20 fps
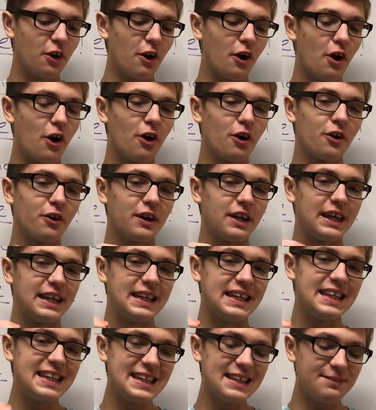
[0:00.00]
are
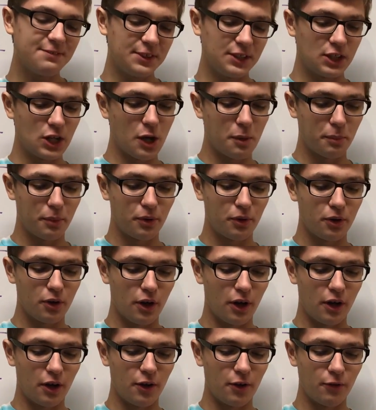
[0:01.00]
an even number
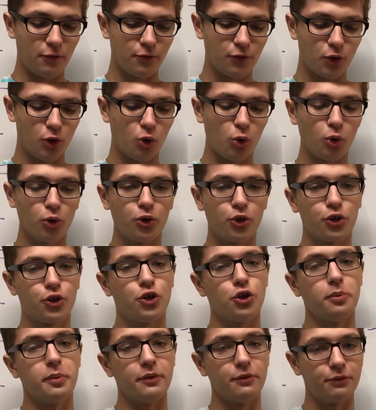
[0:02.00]
of corner
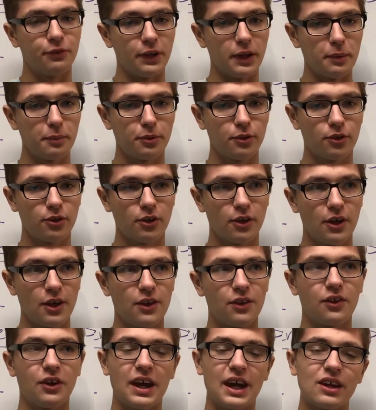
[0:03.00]
cubie flips,
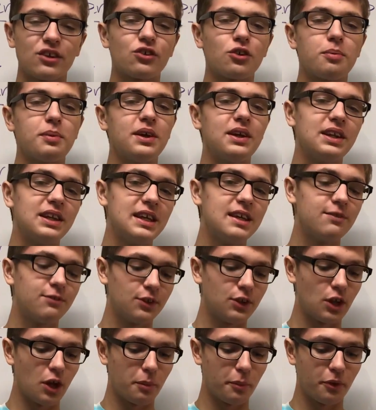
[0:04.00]
there has to be an
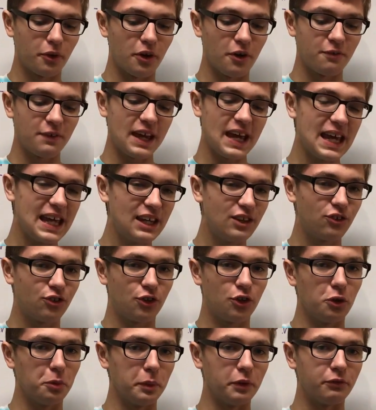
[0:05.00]
even number of edge
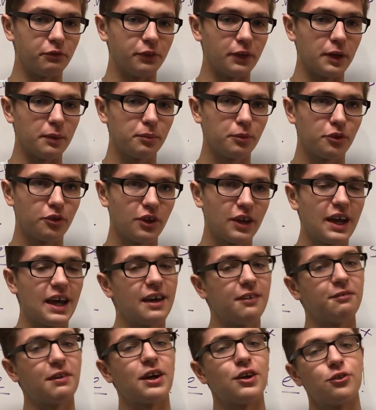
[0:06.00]
cubie flips,
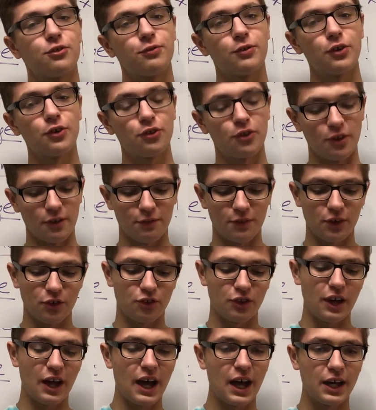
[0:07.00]
and vice versa. If
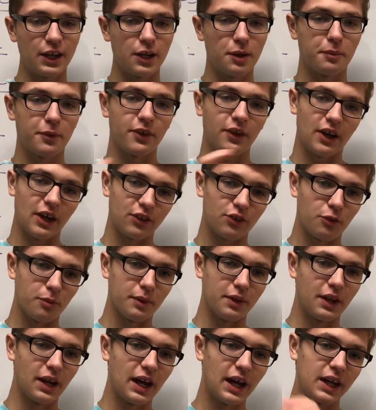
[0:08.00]
there's an odd number, there has to be
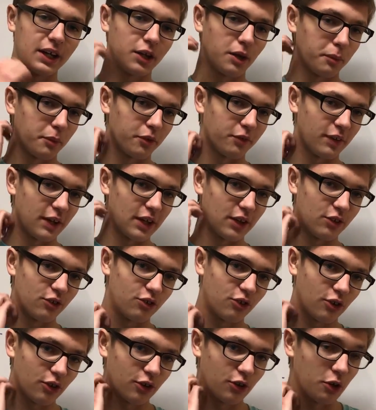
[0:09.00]
an odd number of
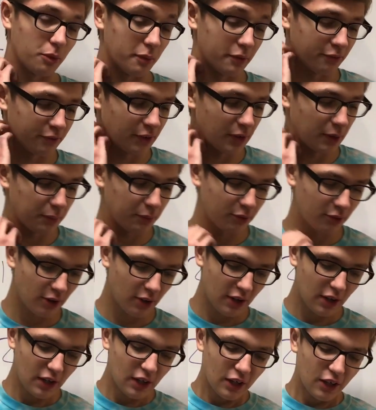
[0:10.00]
edge cubie
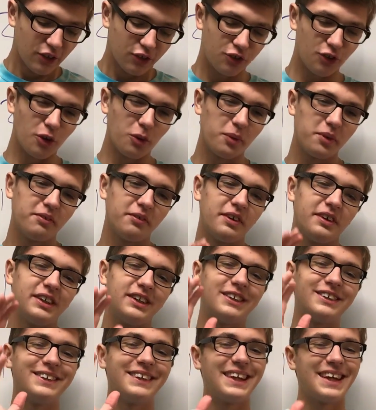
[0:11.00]
flips. So we
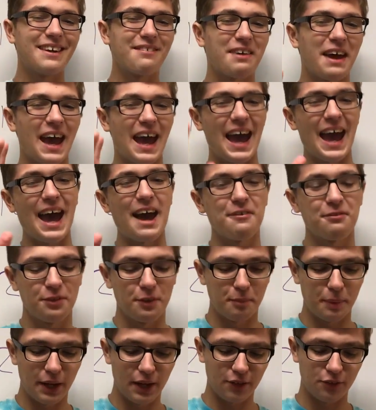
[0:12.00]
really only have half the
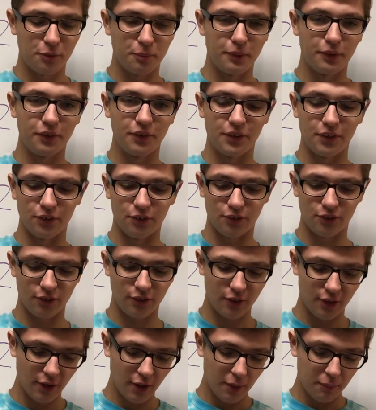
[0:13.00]
possibilities,
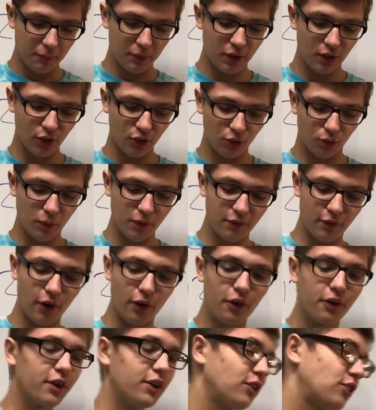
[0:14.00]
because we've
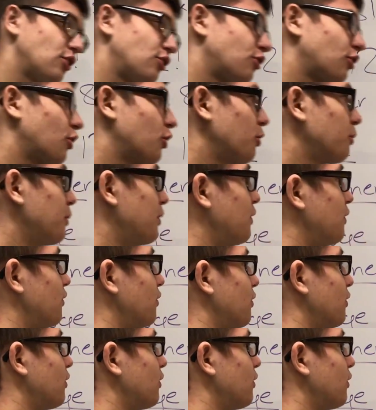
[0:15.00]
already determined